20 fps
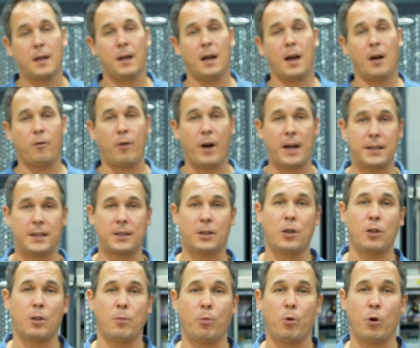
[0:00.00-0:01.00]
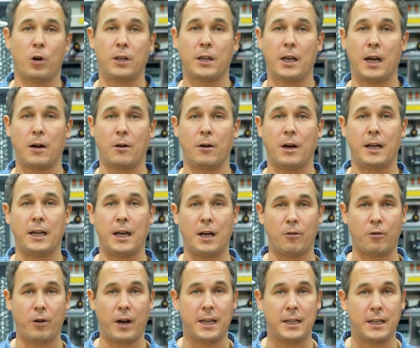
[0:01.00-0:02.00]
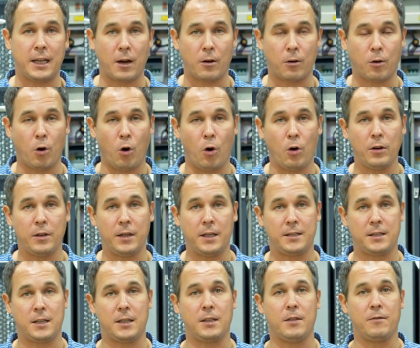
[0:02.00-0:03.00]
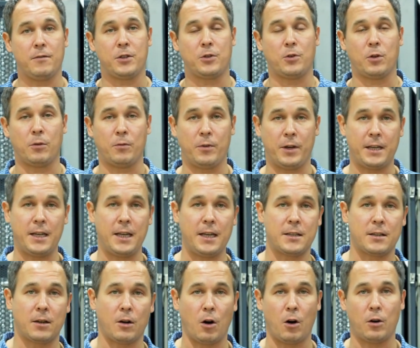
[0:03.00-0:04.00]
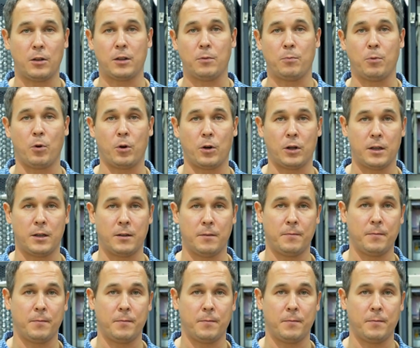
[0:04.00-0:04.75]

I'll write it on the board now, and I'll write down all these individual readings on the board.